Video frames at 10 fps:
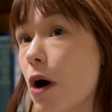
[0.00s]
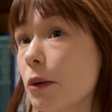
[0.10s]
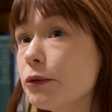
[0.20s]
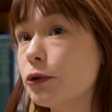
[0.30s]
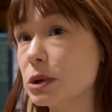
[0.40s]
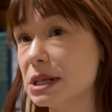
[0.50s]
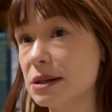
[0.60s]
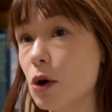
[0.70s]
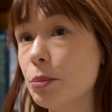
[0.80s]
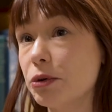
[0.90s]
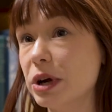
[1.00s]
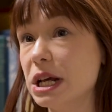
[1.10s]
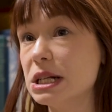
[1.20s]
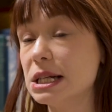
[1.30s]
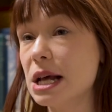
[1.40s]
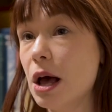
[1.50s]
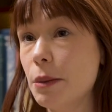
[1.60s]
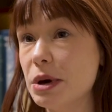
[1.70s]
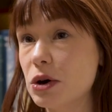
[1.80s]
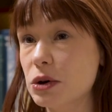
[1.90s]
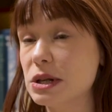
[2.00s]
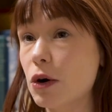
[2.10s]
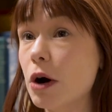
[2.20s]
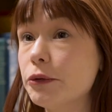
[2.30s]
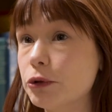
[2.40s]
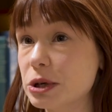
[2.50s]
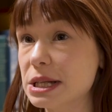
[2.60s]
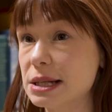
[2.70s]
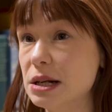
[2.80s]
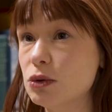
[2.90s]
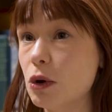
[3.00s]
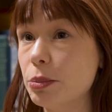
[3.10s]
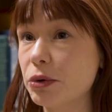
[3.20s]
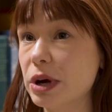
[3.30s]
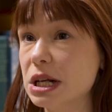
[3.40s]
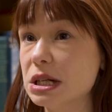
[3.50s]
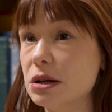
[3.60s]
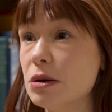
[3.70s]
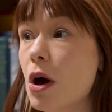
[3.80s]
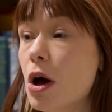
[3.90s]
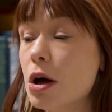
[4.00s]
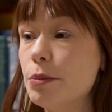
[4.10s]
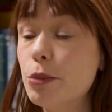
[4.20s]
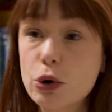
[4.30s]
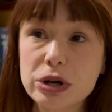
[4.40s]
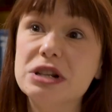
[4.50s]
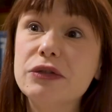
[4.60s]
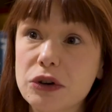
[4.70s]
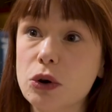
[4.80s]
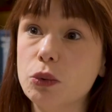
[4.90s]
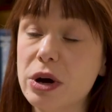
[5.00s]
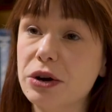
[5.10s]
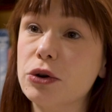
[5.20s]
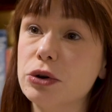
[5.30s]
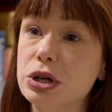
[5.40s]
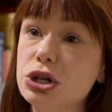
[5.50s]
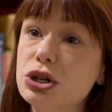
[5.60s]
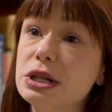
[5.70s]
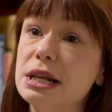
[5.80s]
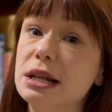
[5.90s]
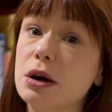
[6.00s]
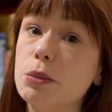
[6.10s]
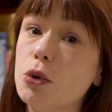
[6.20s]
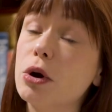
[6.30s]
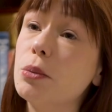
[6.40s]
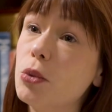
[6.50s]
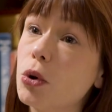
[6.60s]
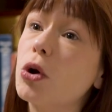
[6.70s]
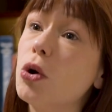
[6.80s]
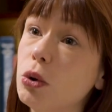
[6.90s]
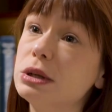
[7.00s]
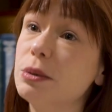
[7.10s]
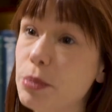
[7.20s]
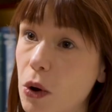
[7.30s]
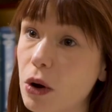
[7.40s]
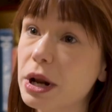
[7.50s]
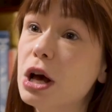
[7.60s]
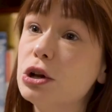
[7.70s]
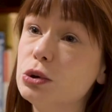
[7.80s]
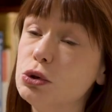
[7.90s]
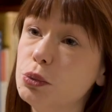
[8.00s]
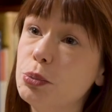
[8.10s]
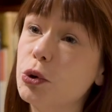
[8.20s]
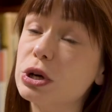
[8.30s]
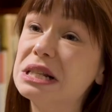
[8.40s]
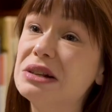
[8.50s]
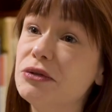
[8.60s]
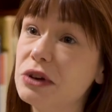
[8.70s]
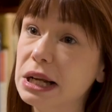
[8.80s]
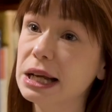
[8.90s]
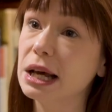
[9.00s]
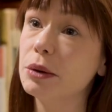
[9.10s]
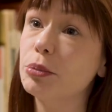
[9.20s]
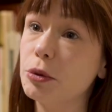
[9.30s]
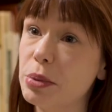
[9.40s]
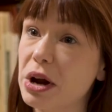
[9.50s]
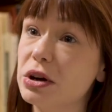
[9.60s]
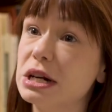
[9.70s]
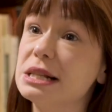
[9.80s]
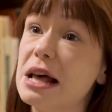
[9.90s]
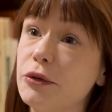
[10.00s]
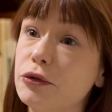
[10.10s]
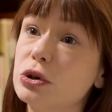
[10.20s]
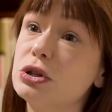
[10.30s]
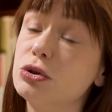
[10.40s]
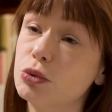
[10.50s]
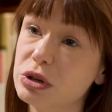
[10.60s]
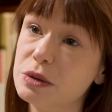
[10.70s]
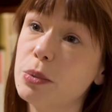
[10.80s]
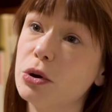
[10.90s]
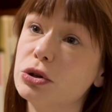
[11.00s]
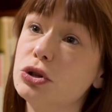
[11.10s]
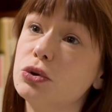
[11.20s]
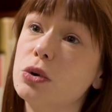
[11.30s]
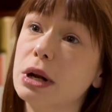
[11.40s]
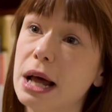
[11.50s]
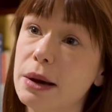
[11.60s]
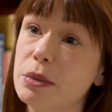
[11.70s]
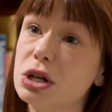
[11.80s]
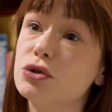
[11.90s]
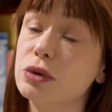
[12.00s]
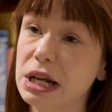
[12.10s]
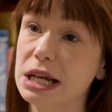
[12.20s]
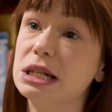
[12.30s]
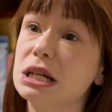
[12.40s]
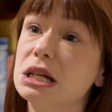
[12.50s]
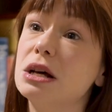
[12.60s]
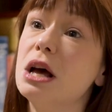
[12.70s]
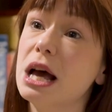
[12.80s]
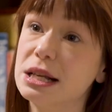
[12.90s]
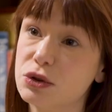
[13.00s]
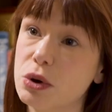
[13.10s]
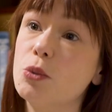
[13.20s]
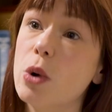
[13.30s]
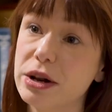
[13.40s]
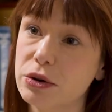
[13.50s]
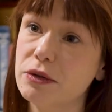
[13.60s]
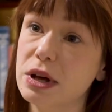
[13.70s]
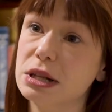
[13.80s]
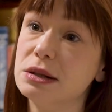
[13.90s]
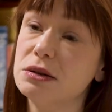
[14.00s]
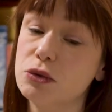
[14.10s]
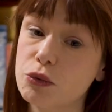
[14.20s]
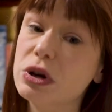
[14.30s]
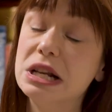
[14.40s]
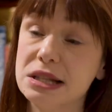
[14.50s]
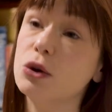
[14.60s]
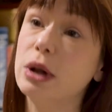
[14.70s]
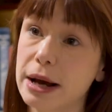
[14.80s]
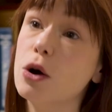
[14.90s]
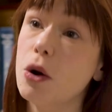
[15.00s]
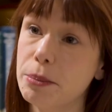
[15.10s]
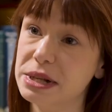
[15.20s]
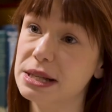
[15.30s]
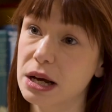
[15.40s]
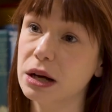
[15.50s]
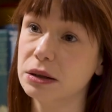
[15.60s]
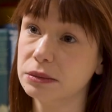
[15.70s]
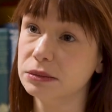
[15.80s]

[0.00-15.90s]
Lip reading: armed forces operate, because our armed forces need to operate in more difficult weather conditions, and they're more and more called upon to support civilian preparedness efforts to respond to climate-related extreme weather events. So really, it's all encompassing.